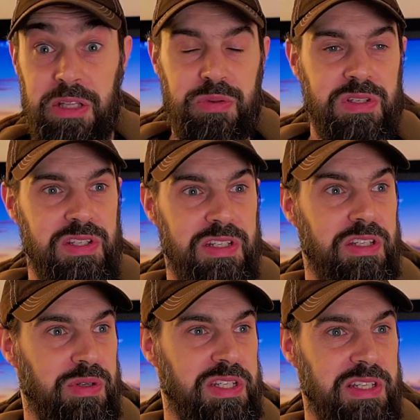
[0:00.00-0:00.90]
that was an
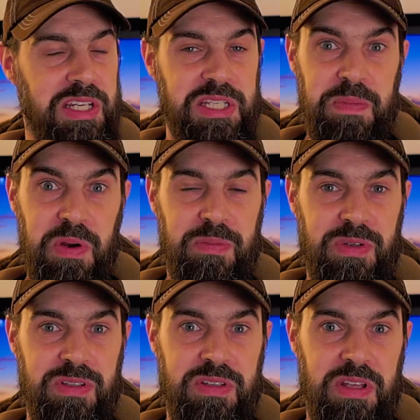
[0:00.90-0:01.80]
interesting
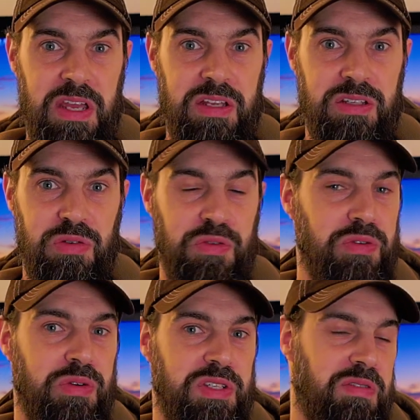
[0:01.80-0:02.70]
experiment, and
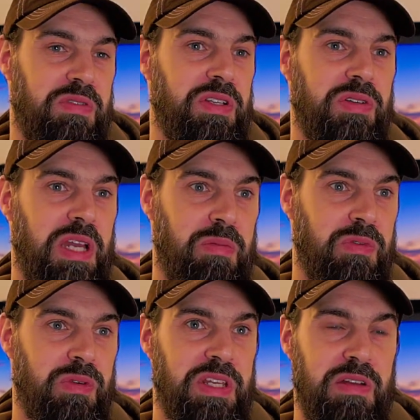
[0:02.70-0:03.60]
of course a video
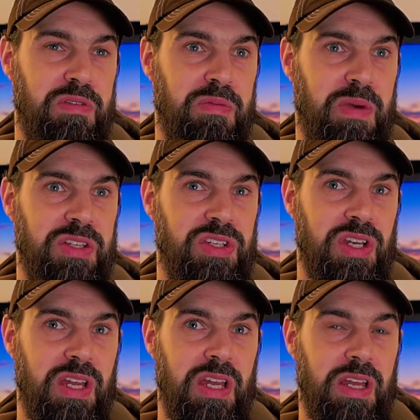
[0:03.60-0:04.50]
game will never
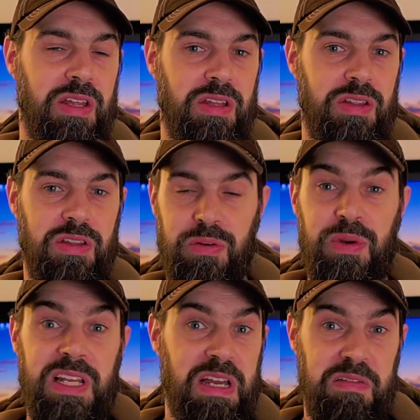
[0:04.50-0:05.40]
match
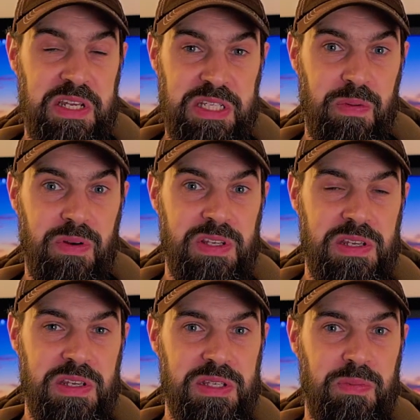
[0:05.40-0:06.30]
real life
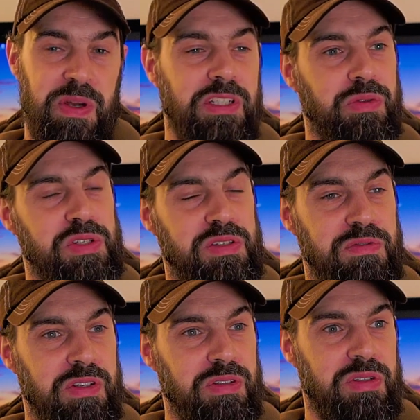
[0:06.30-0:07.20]
experiences, but it was
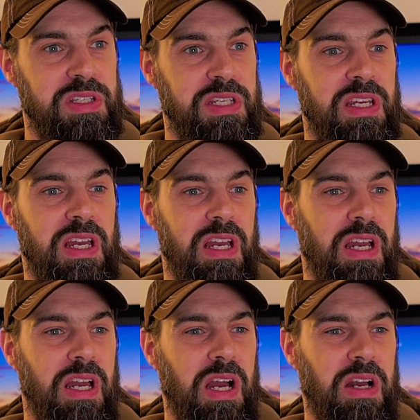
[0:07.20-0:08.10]
fun to see
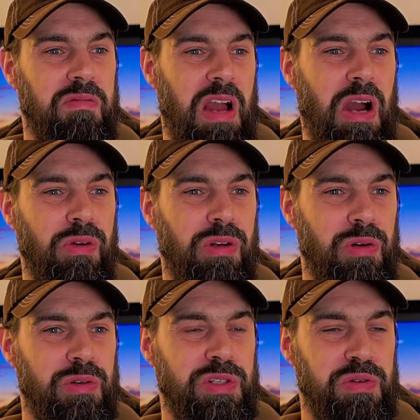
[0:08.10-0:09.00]
how
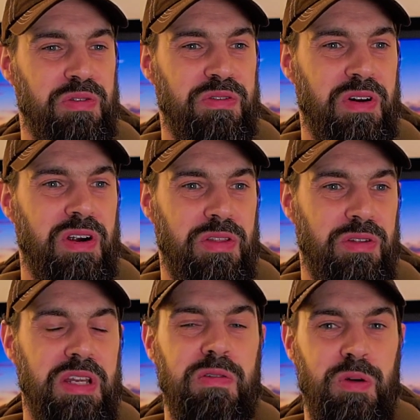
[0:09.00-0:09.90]
close or far
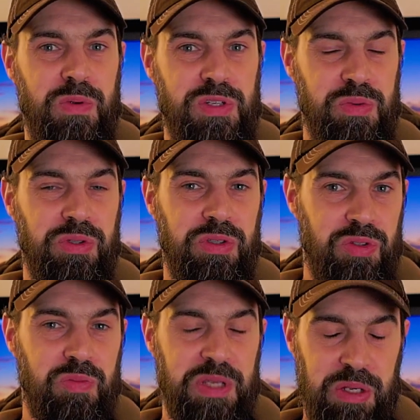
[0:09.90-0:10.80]
the developers wanted
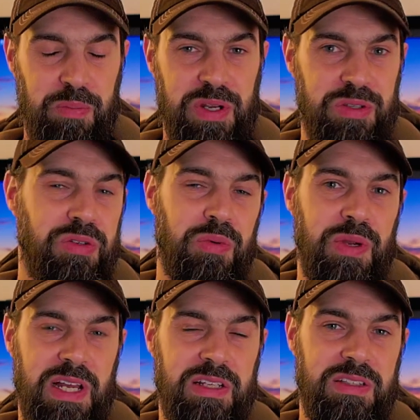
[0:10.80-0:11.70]
to be compared to
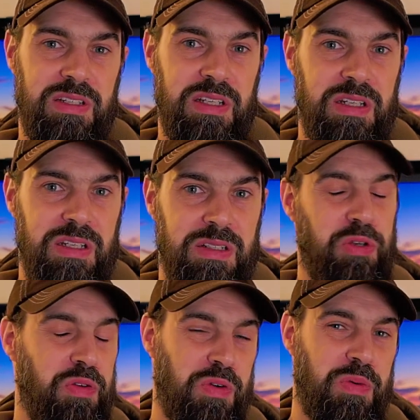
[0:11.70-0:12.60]
reality.
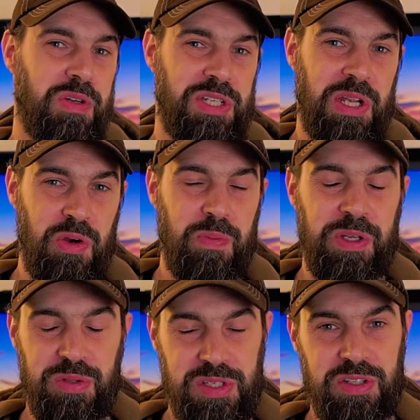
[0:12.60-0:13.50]
Thank you for watching, I hope
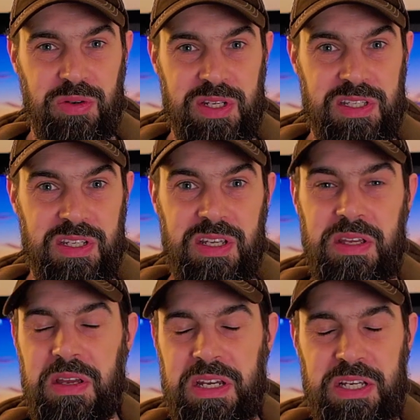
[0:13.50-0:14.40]
it was interesting,
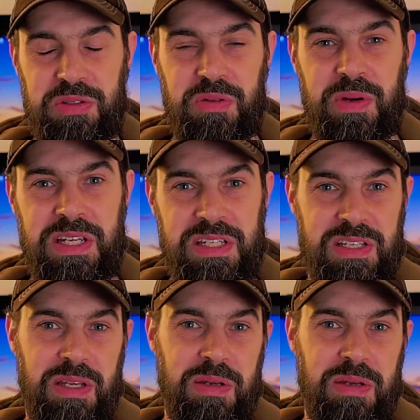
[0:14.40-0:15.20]
and as always,